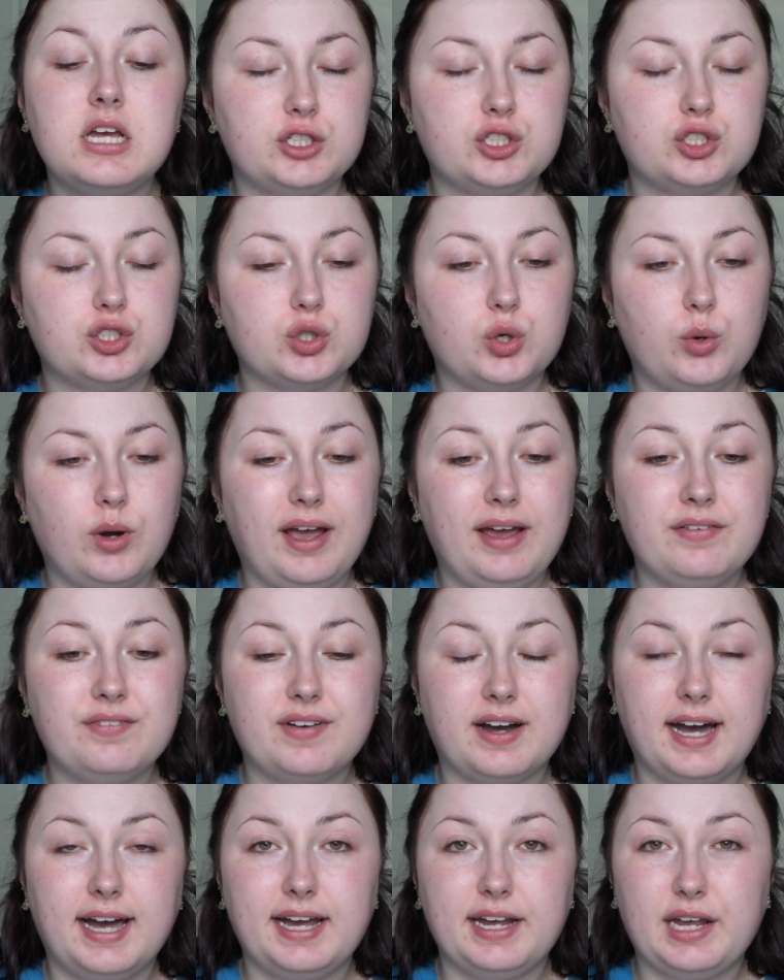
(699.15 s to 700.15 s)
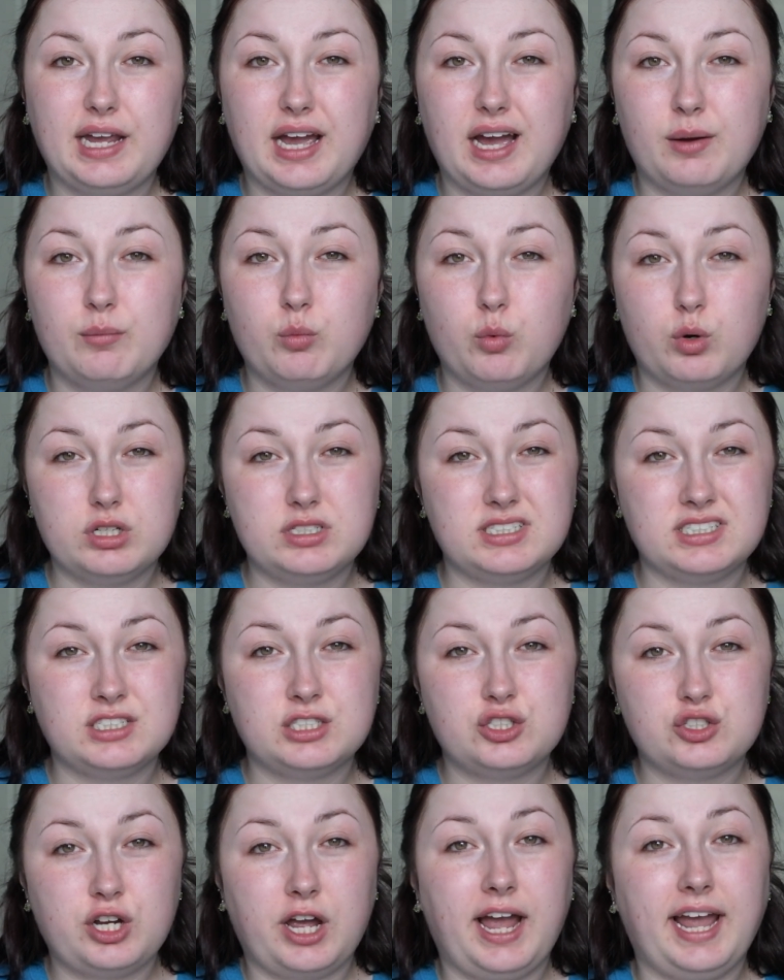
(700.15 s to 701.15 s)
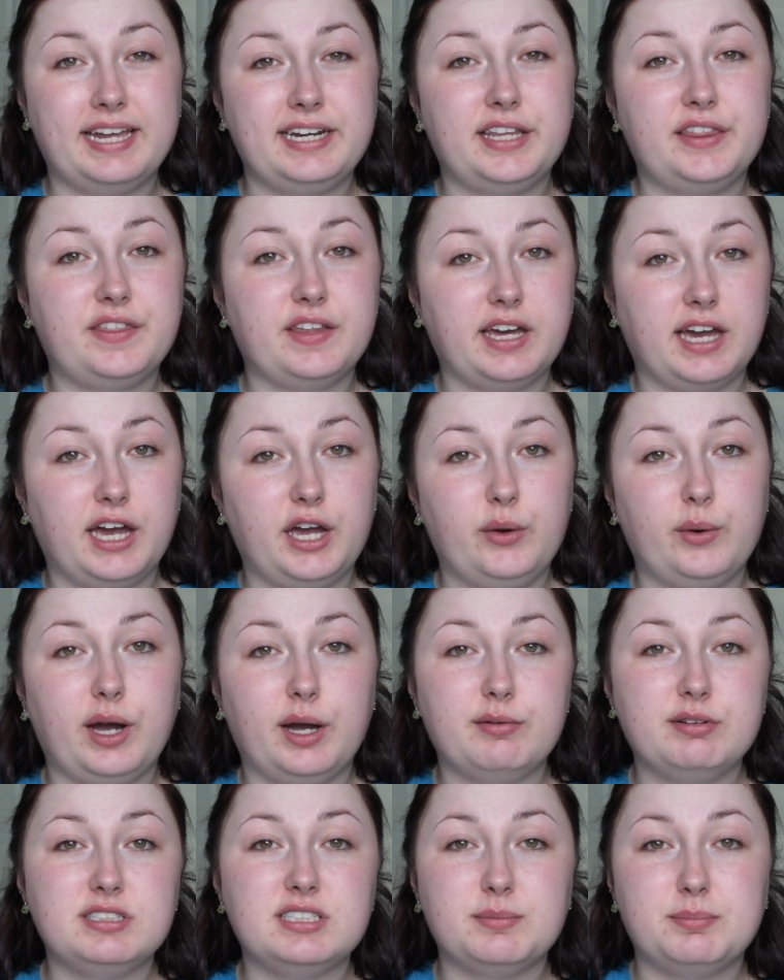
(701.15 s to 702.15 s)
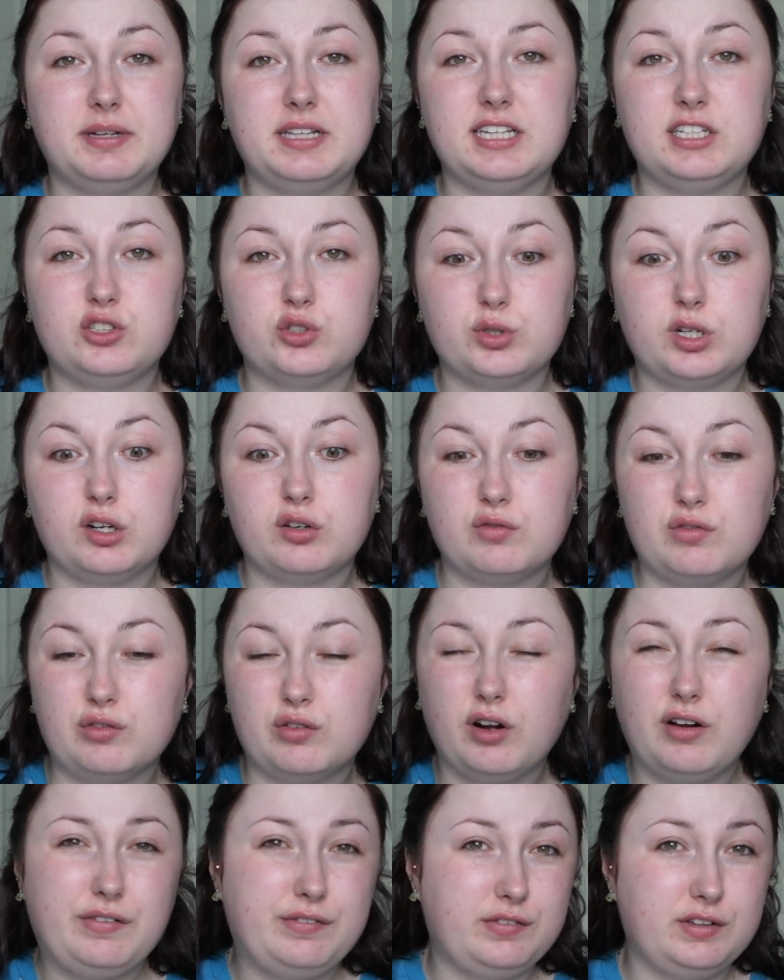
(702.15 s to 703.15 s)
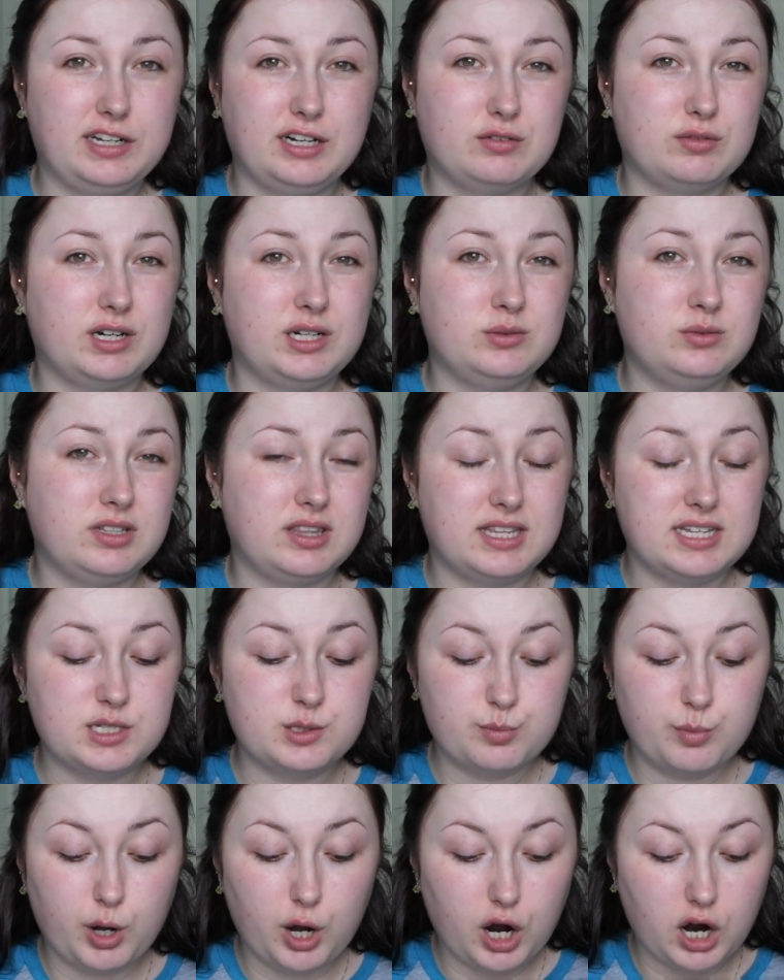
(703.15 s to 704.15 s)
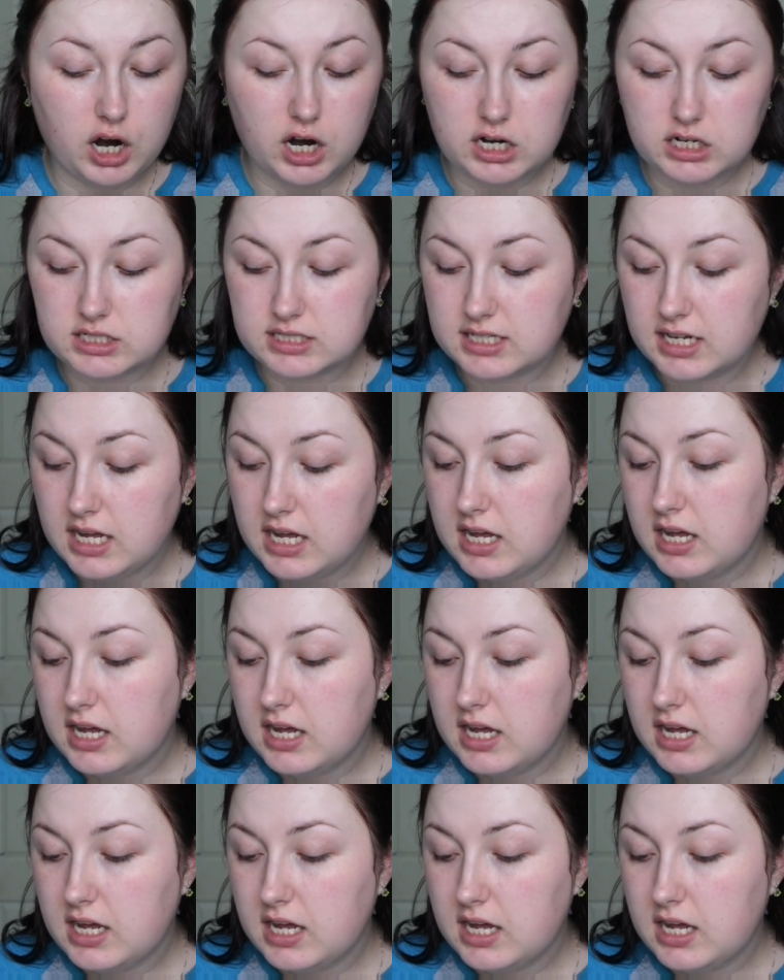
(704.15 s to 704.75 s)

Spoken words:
So if I am wanting to try anything out, I would typically do it roughly around this part.